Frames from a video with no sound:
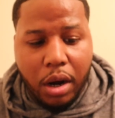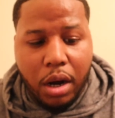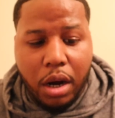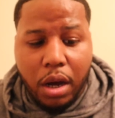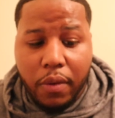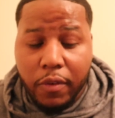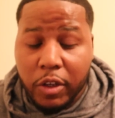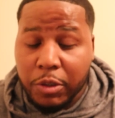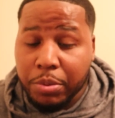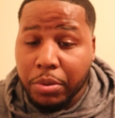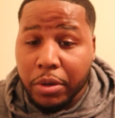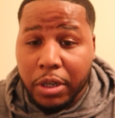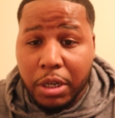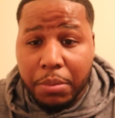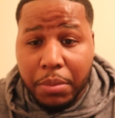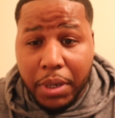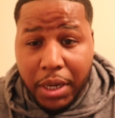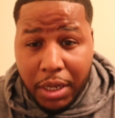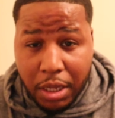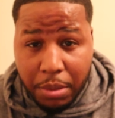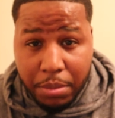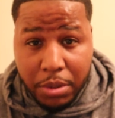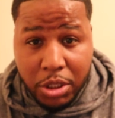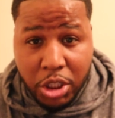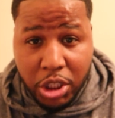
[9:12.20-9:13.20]
All those
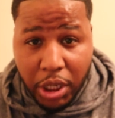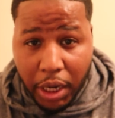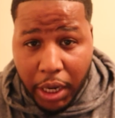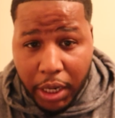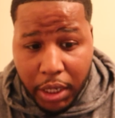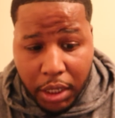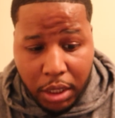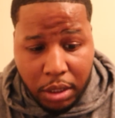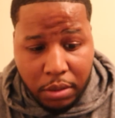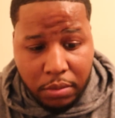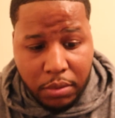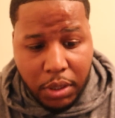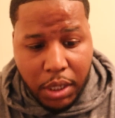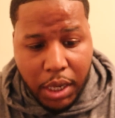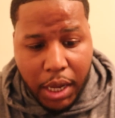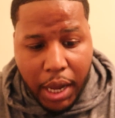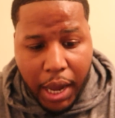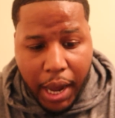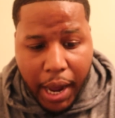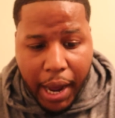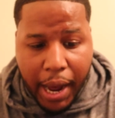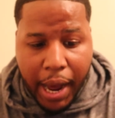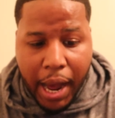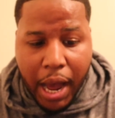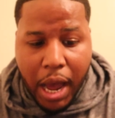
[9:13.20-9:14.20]
Pokemon can be shiny.
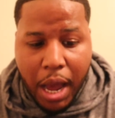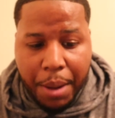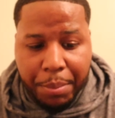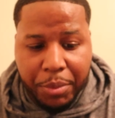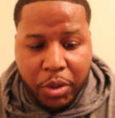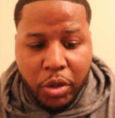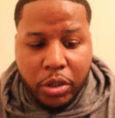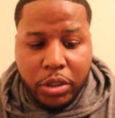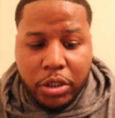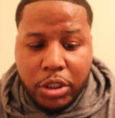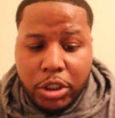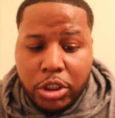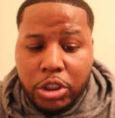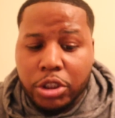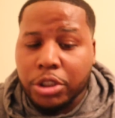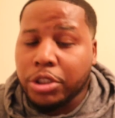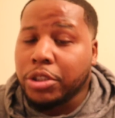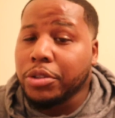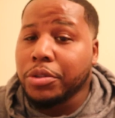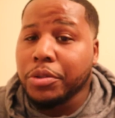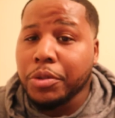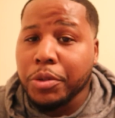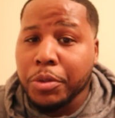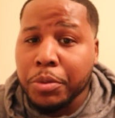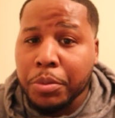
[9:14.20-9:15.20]
I'm going to
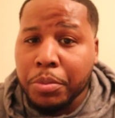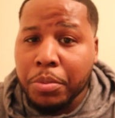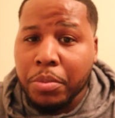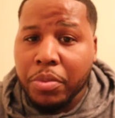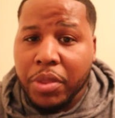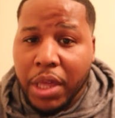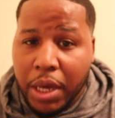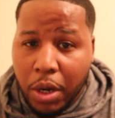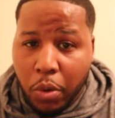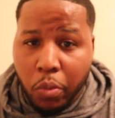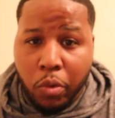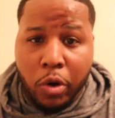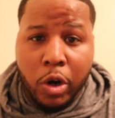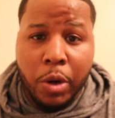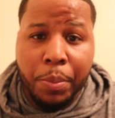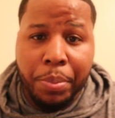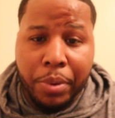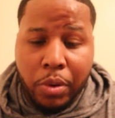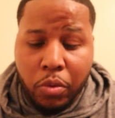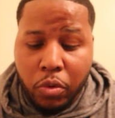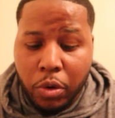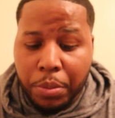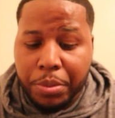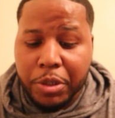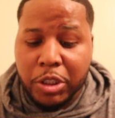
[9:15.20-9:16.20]
assume that
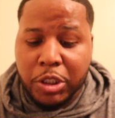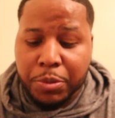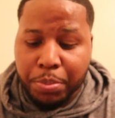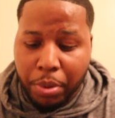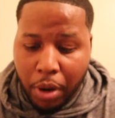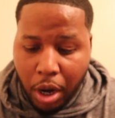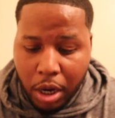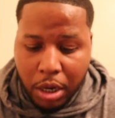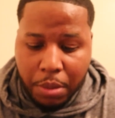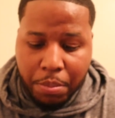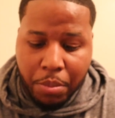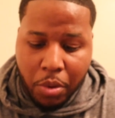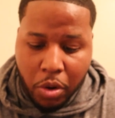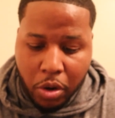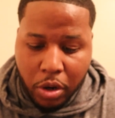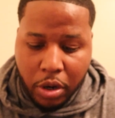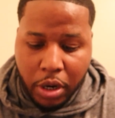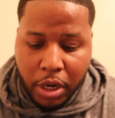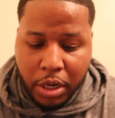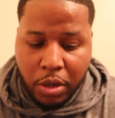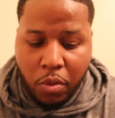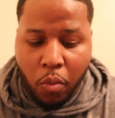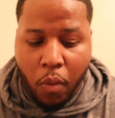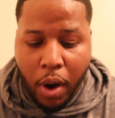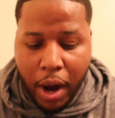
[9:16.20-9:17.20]
Wurmple will be spawning
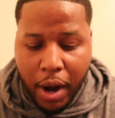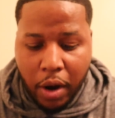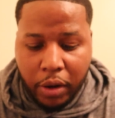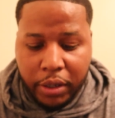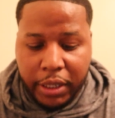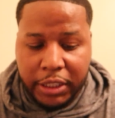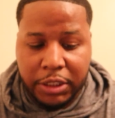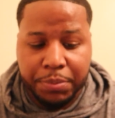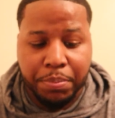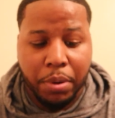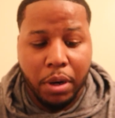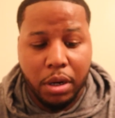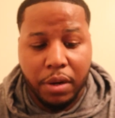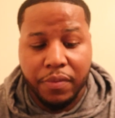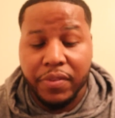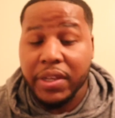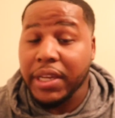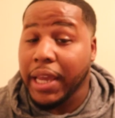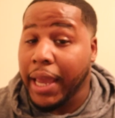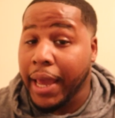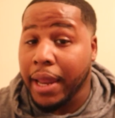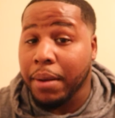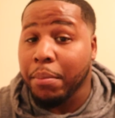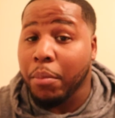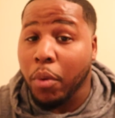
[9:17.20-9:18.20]
more in the wild. That's part of
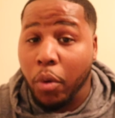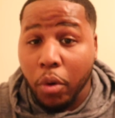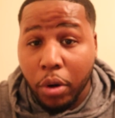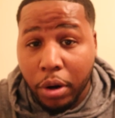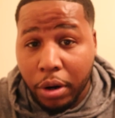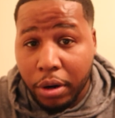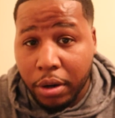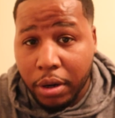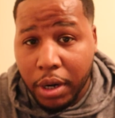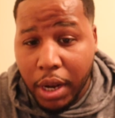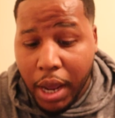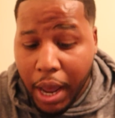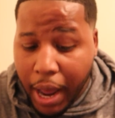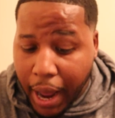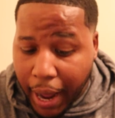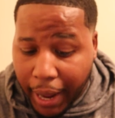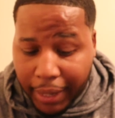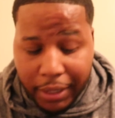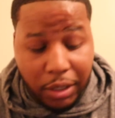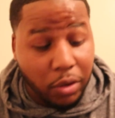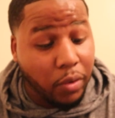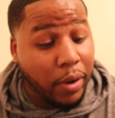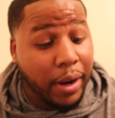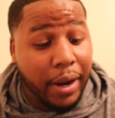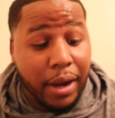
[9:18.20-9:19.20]
the end more.
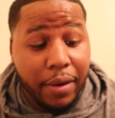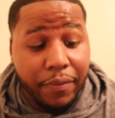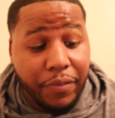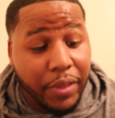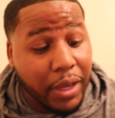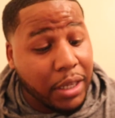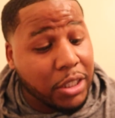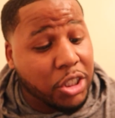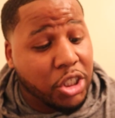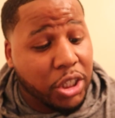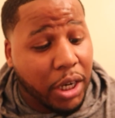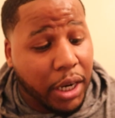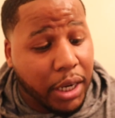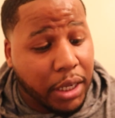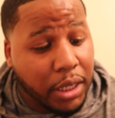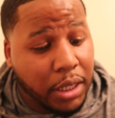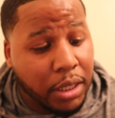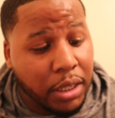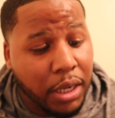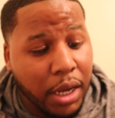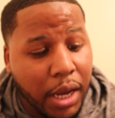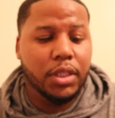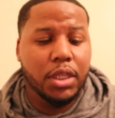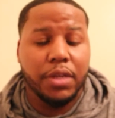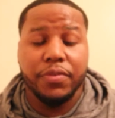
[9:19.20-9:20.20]
I don't have that shiny.
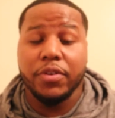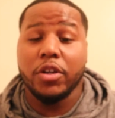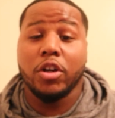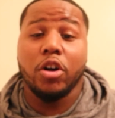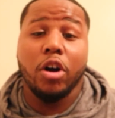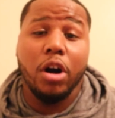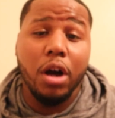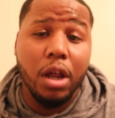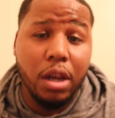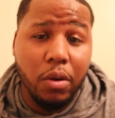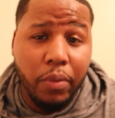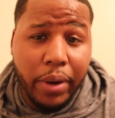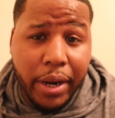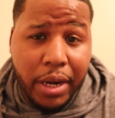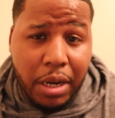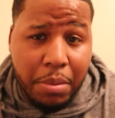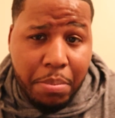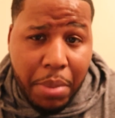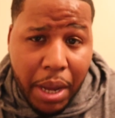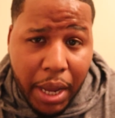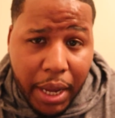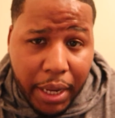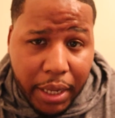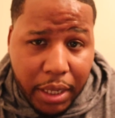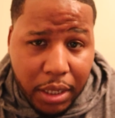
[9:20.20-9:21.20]
If you look all the way in the
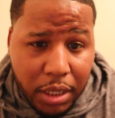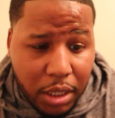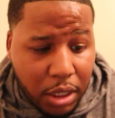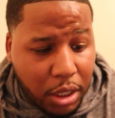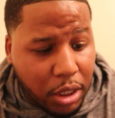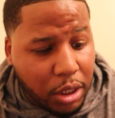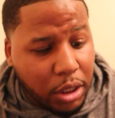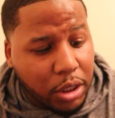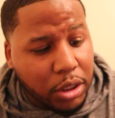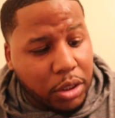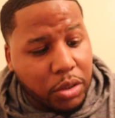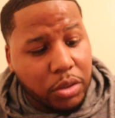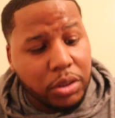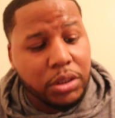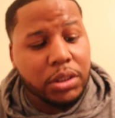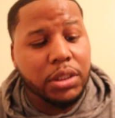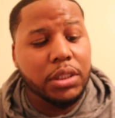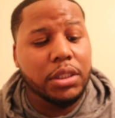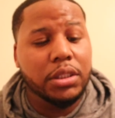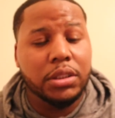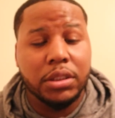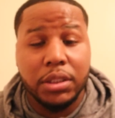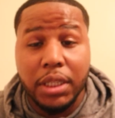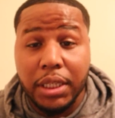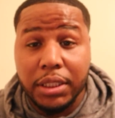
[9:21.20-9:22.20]
back, you
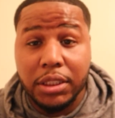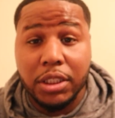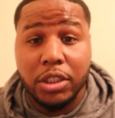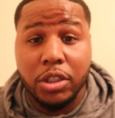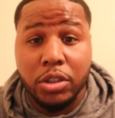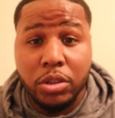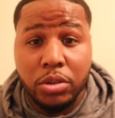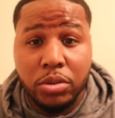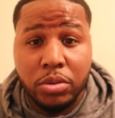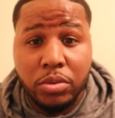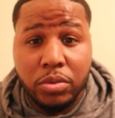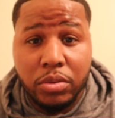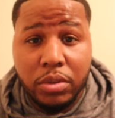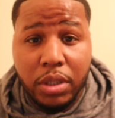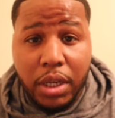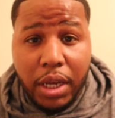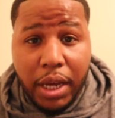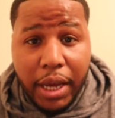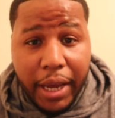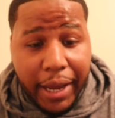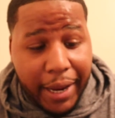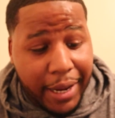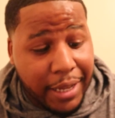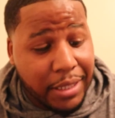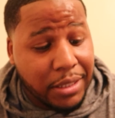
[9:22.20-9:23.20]
see Zigzagoon
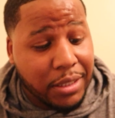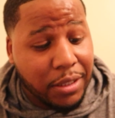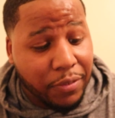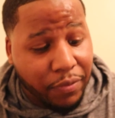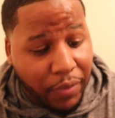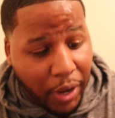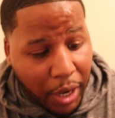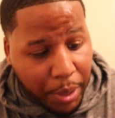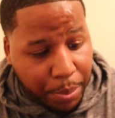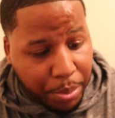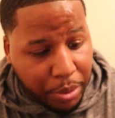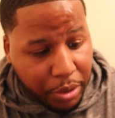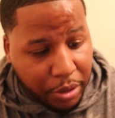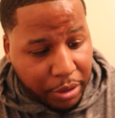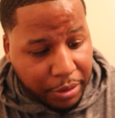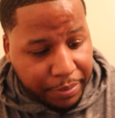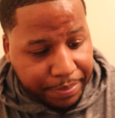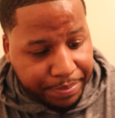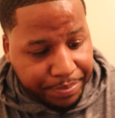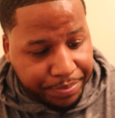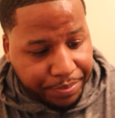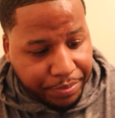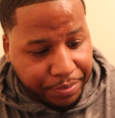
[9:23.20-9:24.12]
and Seviper.